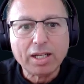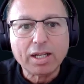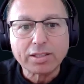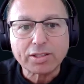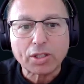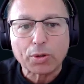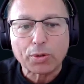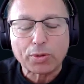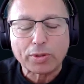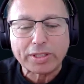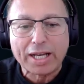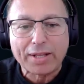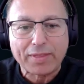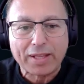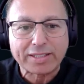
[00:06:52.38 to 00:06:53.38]
So
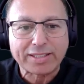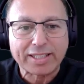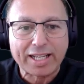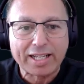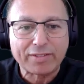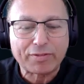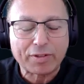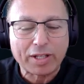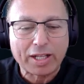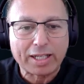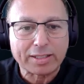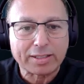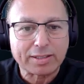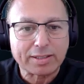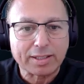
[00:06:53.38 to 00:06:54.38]
yeah, thanks again for
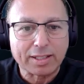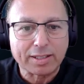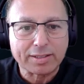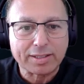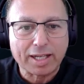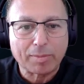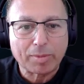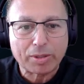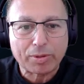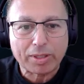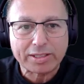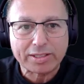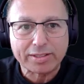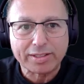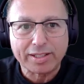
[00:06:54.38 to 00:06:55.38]
that timely
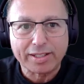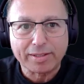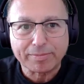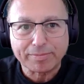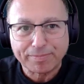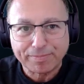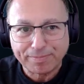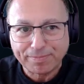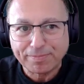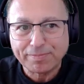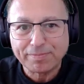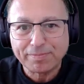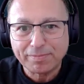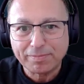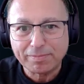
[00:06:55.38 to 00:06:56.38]
question, Dana.
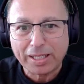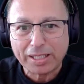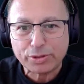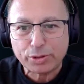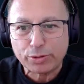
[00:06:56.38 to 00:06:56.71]
Back to